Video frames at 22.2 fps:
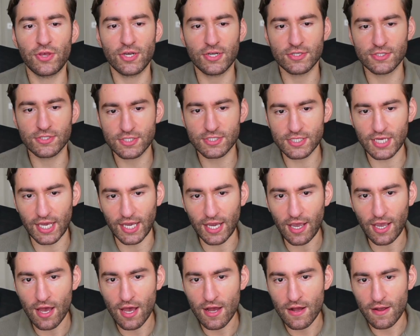You can
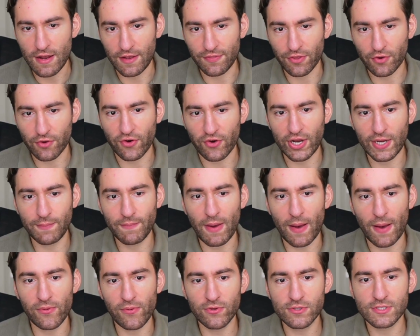see in the green
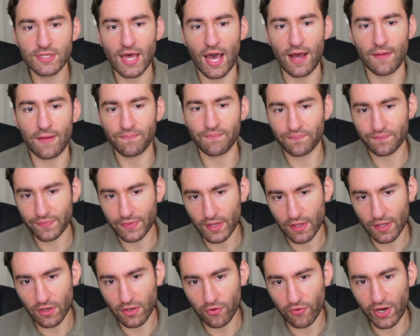bubbles that
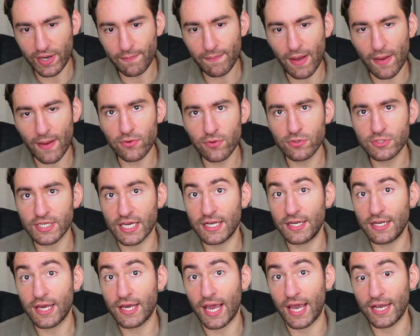the green bubbles
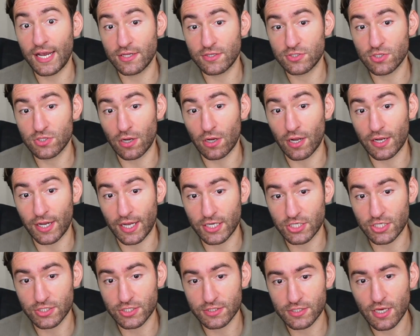indicate
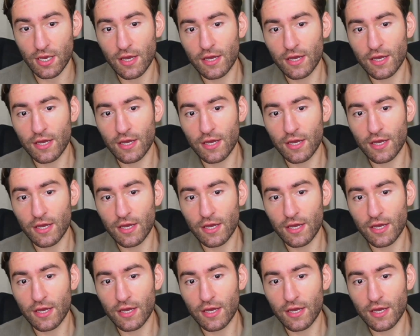consolidations.